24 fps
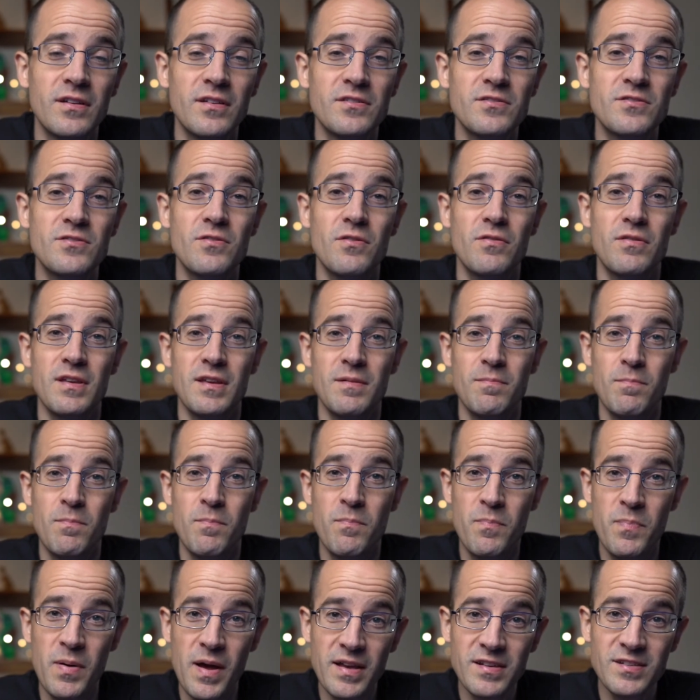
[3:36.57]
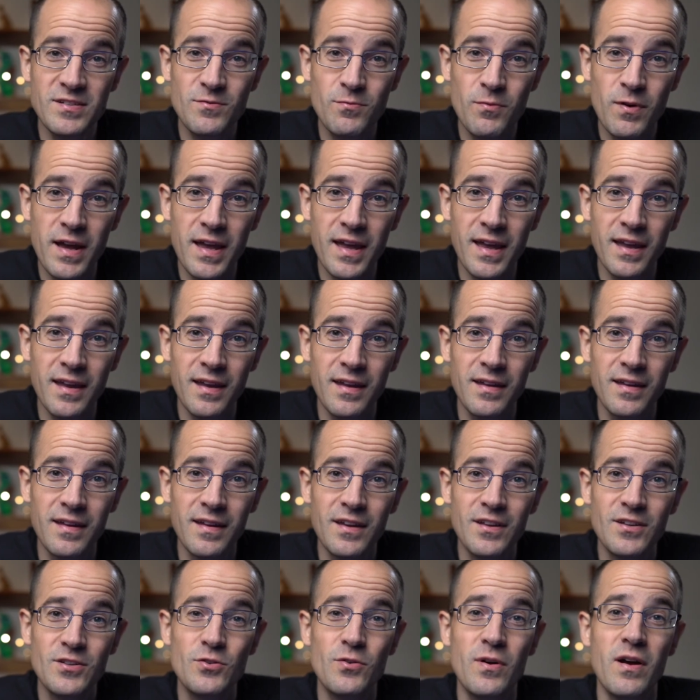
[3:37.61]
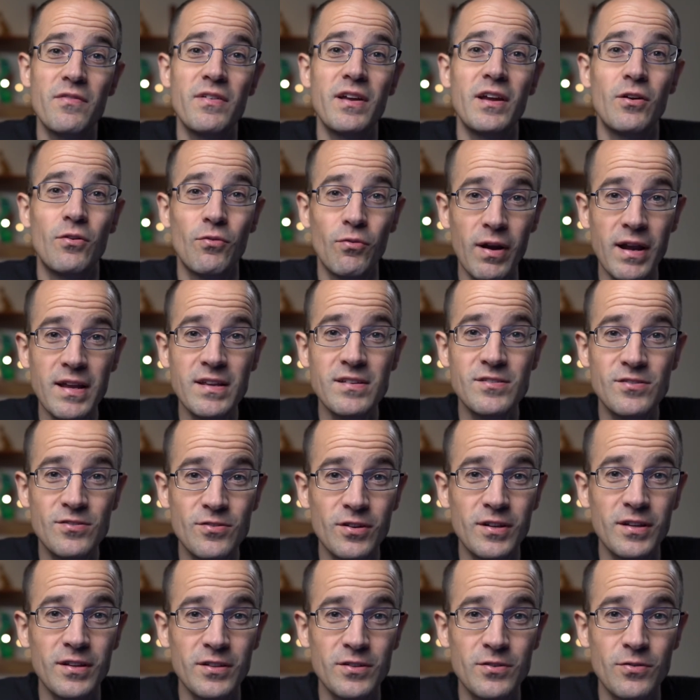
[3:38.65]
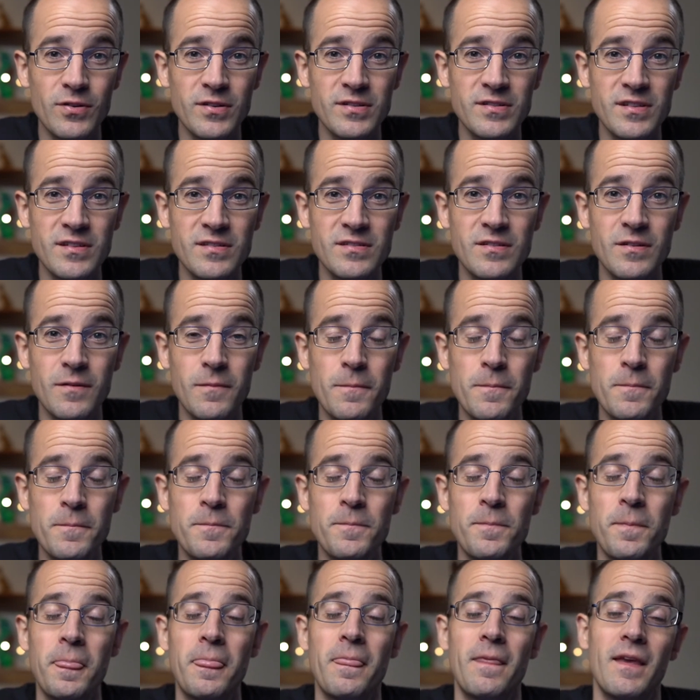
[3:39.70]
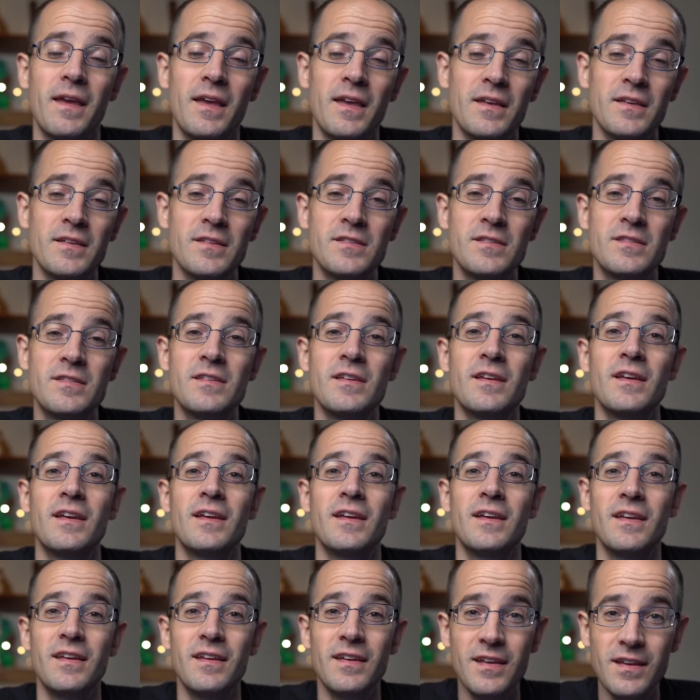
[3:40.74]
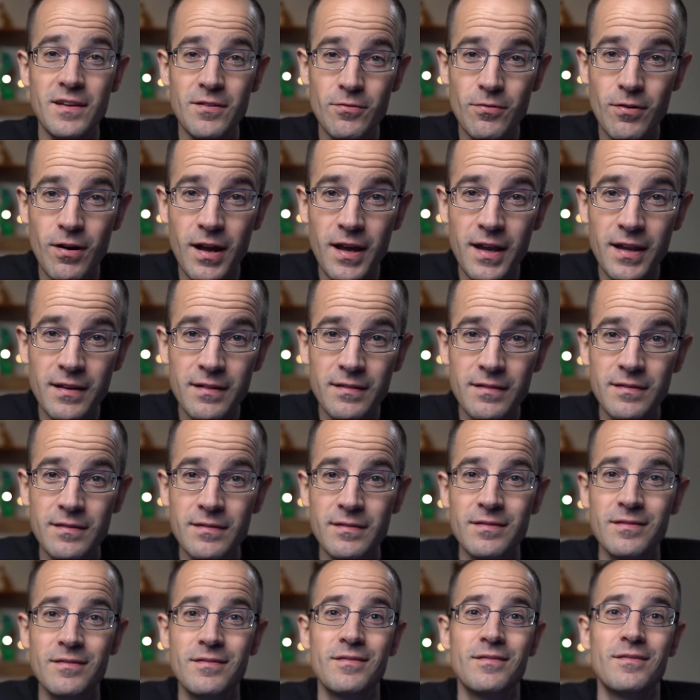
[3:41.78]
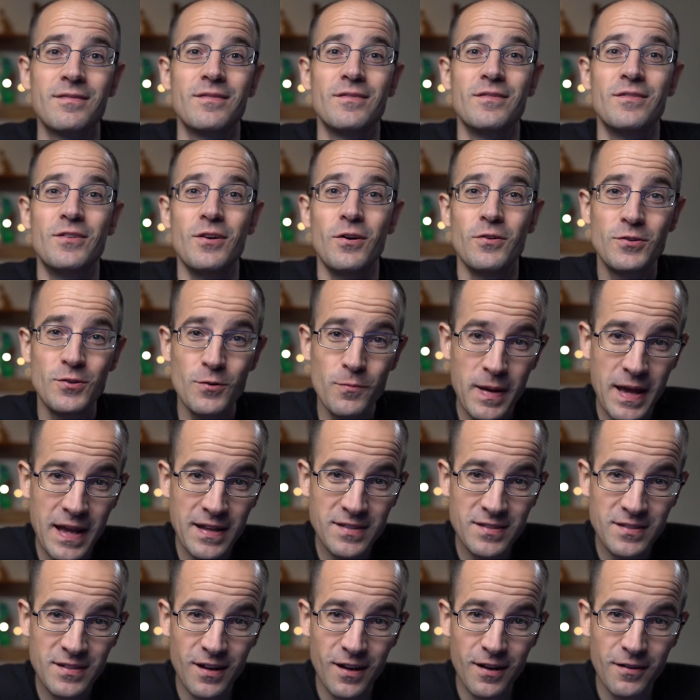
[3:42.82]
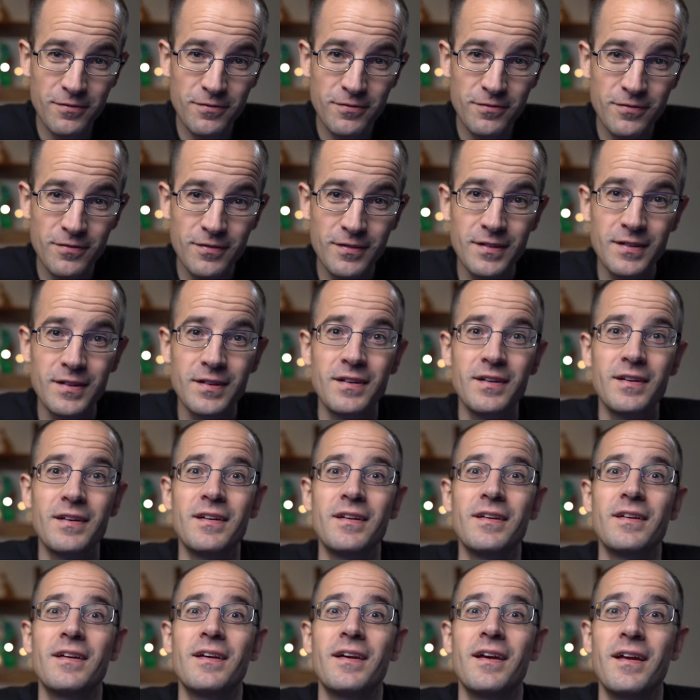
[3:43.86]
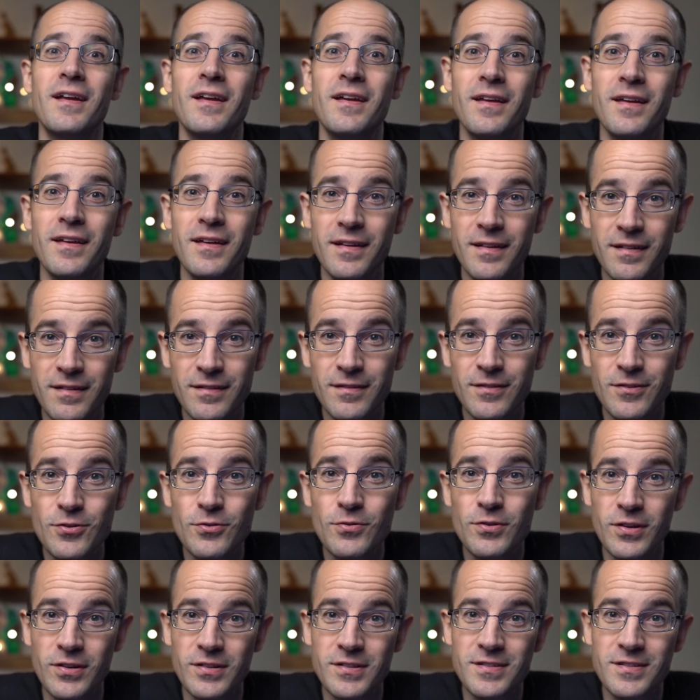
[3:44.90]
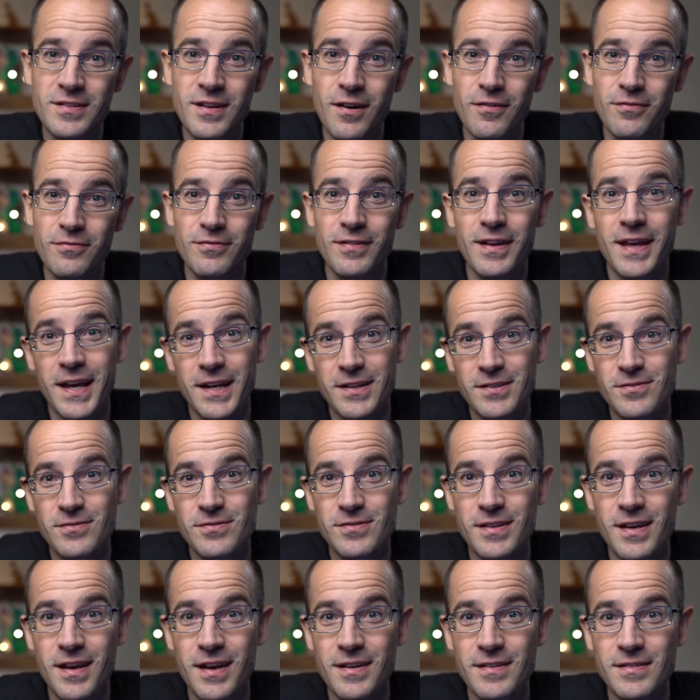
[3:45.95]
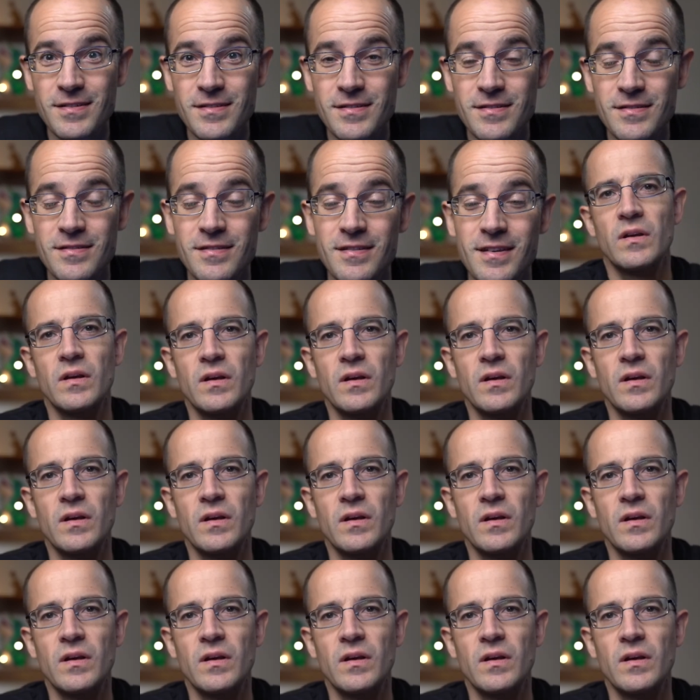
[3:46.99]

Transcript: So the best way to have a great circulatory system is eat right, don't do bad stuff, and do good stuff, exercise.